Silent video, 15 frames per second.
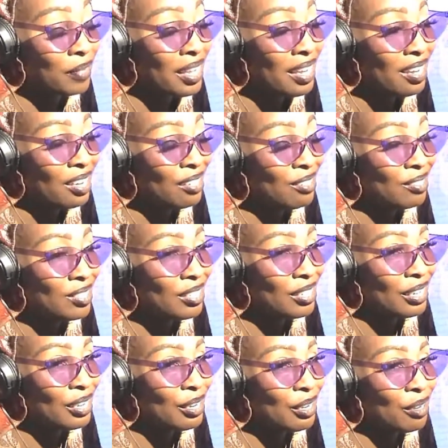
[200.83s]
You
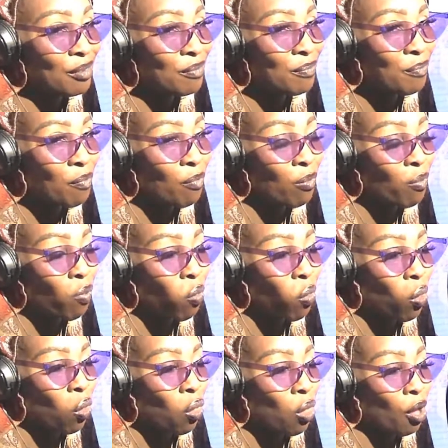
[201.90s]
see,
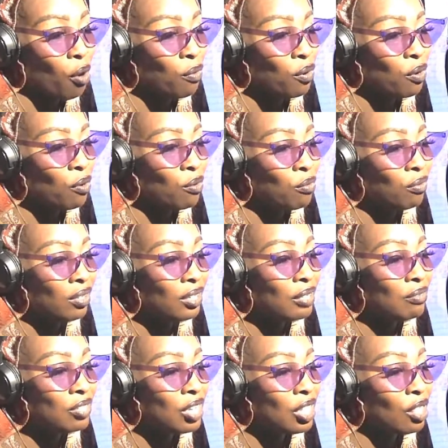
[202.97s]
Ogun
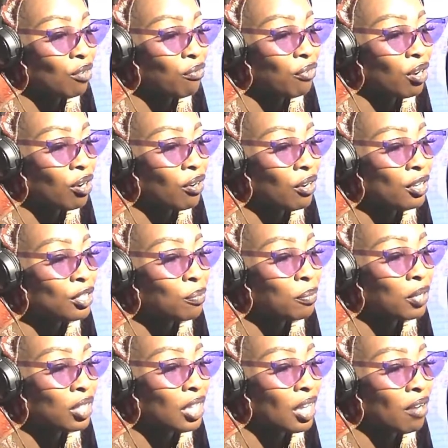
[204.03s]
lives in the forest,
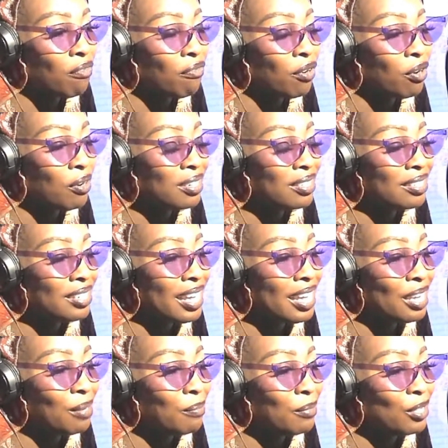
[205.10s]
but that forest
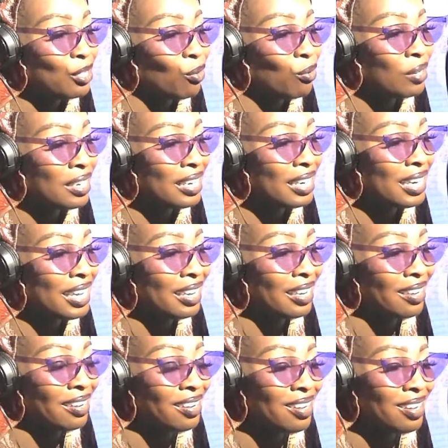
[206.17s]
name is Onile.
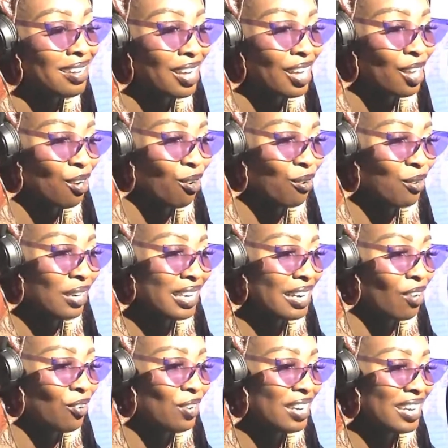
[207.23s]
And
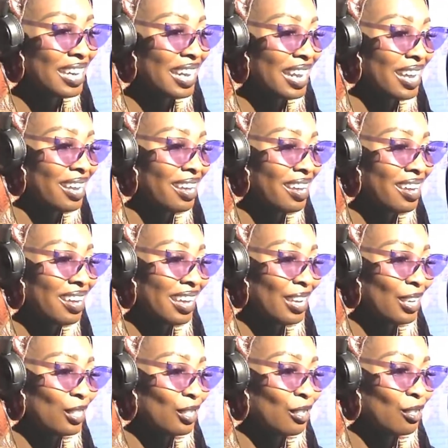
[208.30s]
Onile
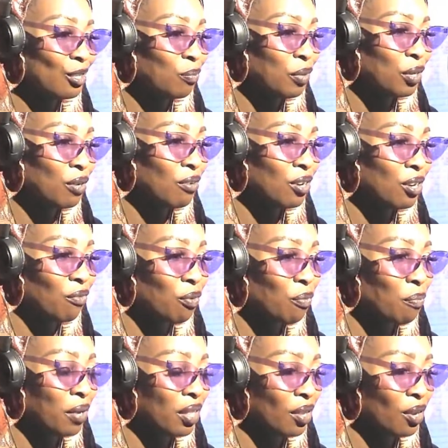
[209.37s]
is the spirit of the
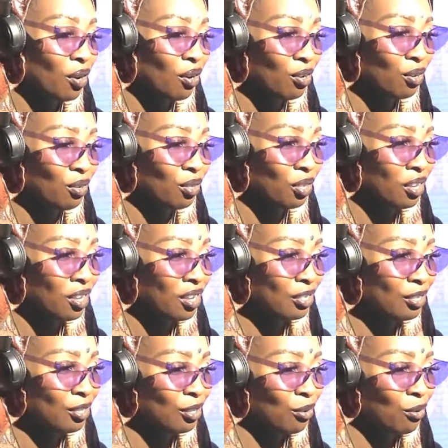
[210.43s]
Mother Earth.
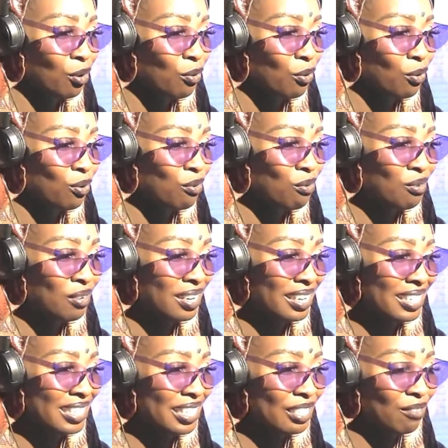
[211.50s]
So Ogun
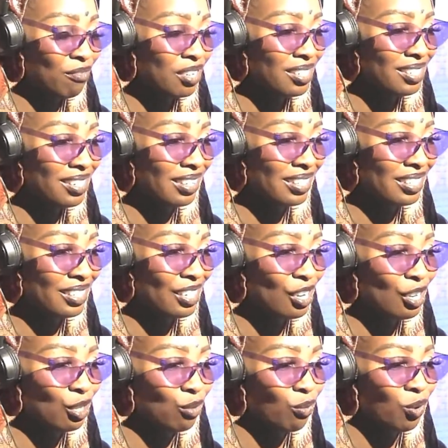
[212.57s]
is as vigilant in
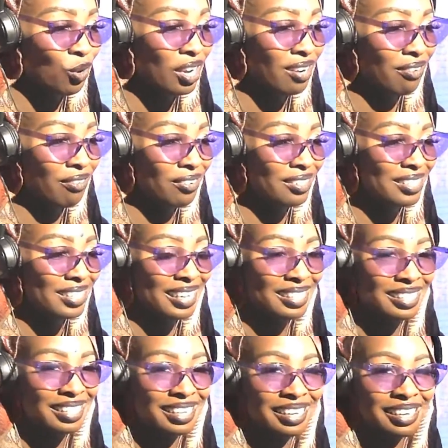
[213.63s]
his war efforts as
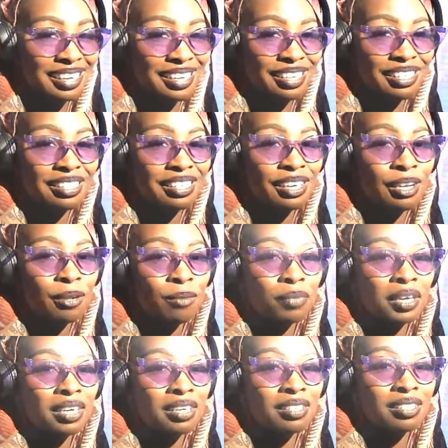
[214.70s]
he is
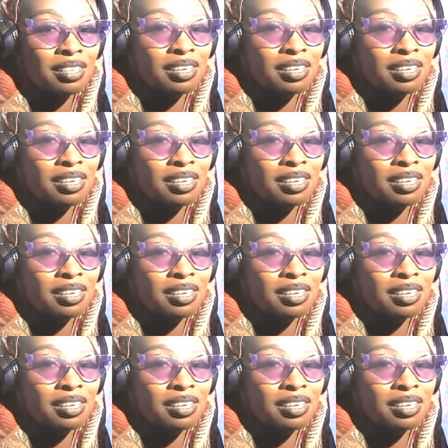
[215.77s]
because he